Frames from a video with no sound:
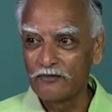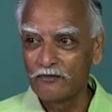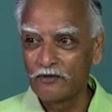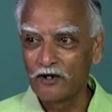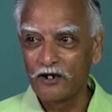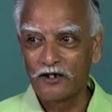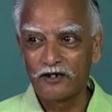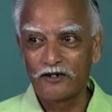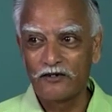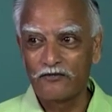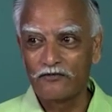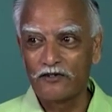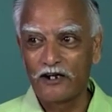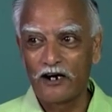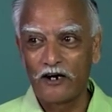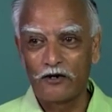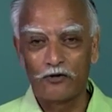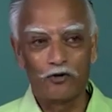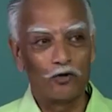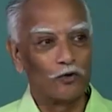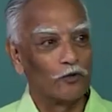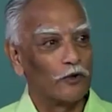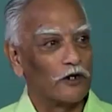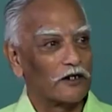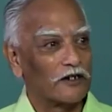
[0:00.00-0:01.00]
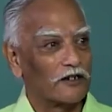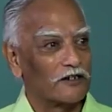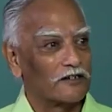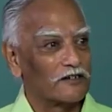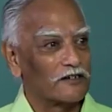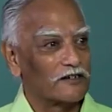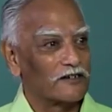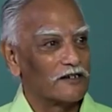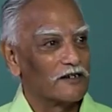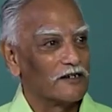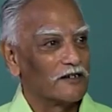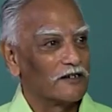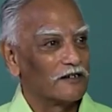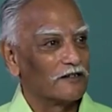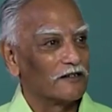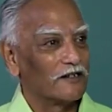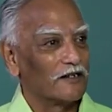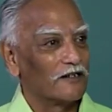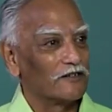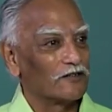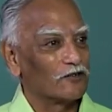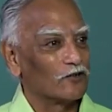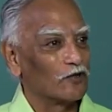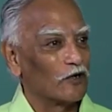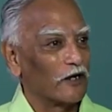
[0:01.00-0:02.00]
because if there are no workers,
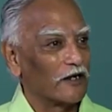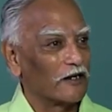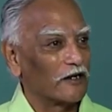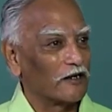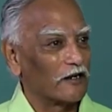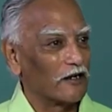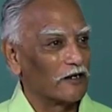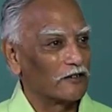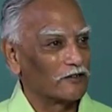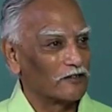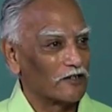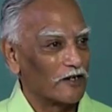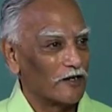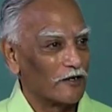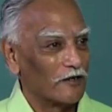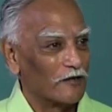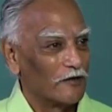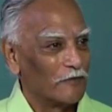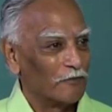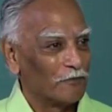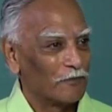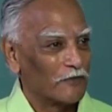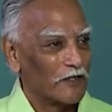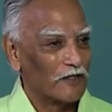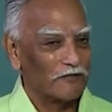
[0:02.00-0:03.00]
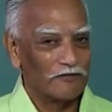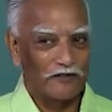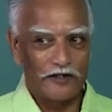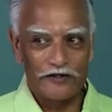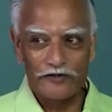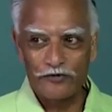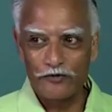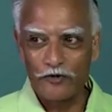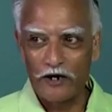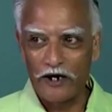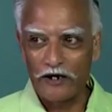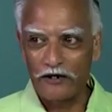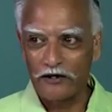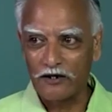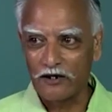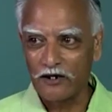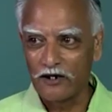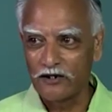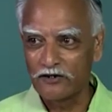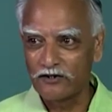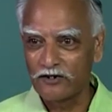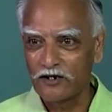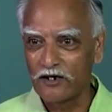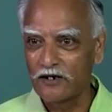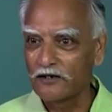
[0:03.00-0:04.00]
there is no agriculture. If there is no
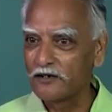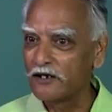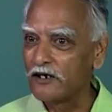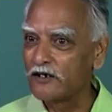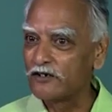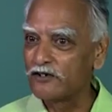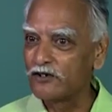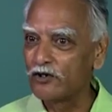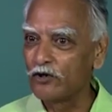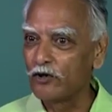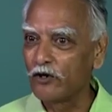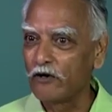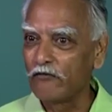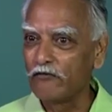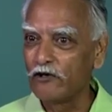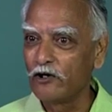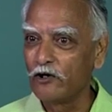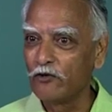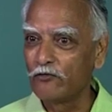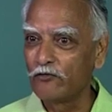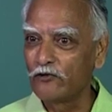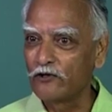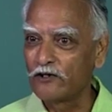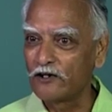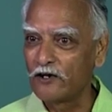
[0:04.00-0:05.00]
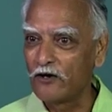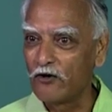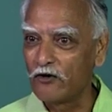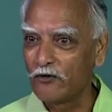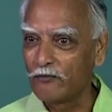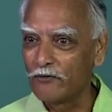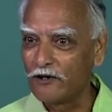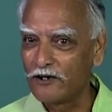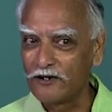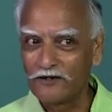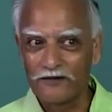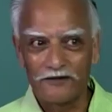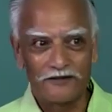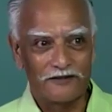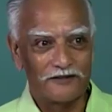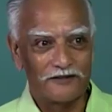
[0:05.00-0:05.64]
agriculture, there is no revenue for the government.